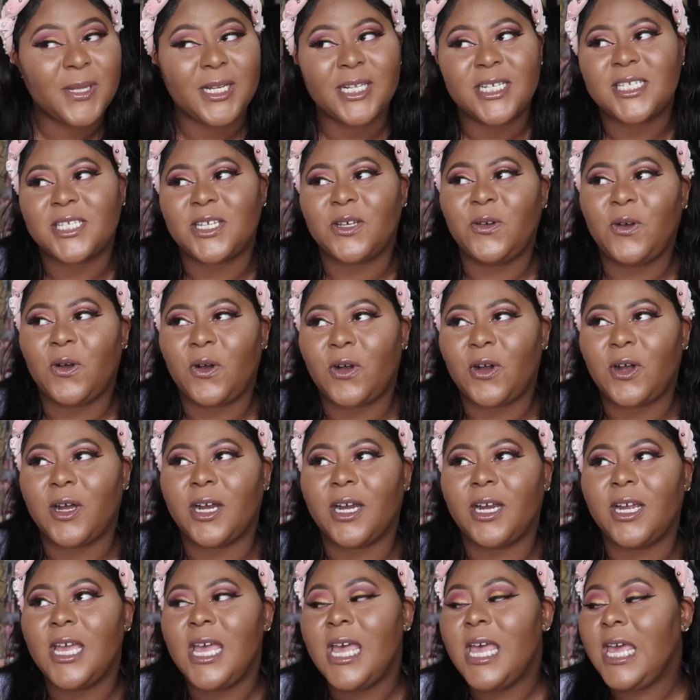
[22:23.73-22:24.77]
but it's so
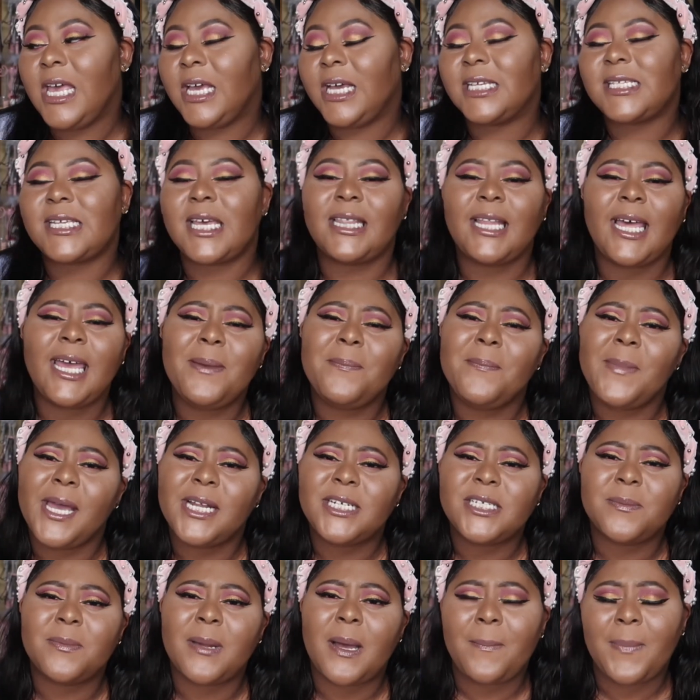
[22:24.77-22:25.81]
hard because I like
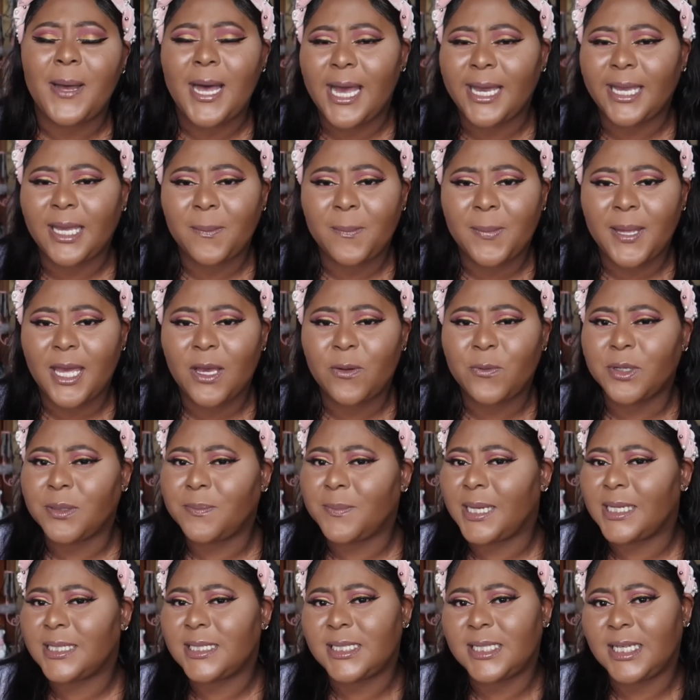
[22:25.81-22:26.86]
matching my PocketBac with
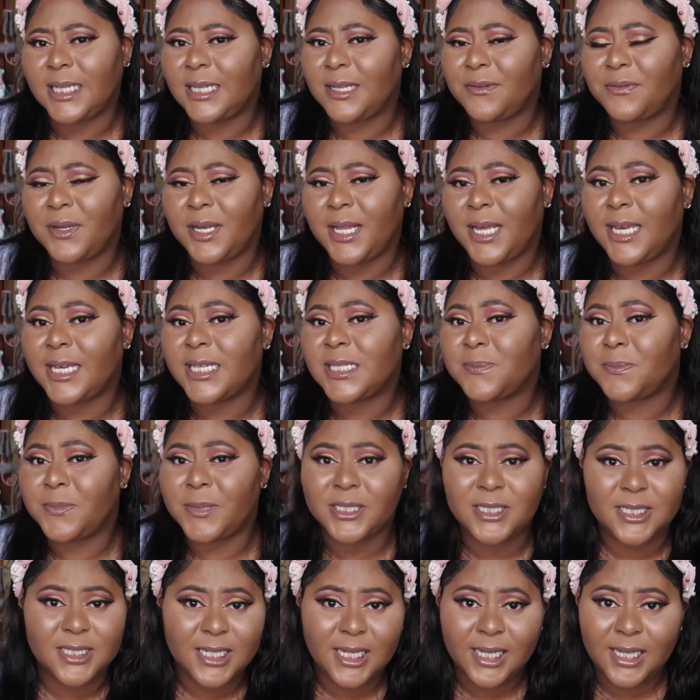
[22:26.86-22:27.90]
my scent of the day as
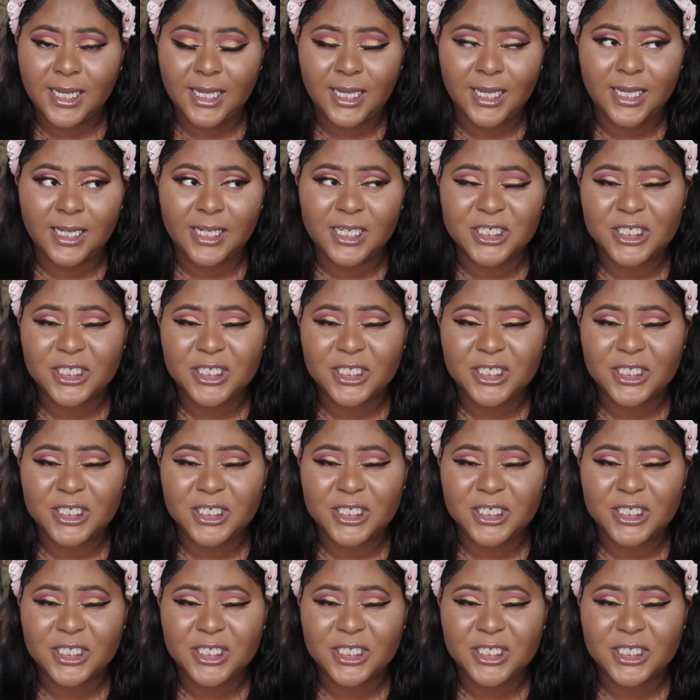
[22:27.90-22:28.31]
much as I can.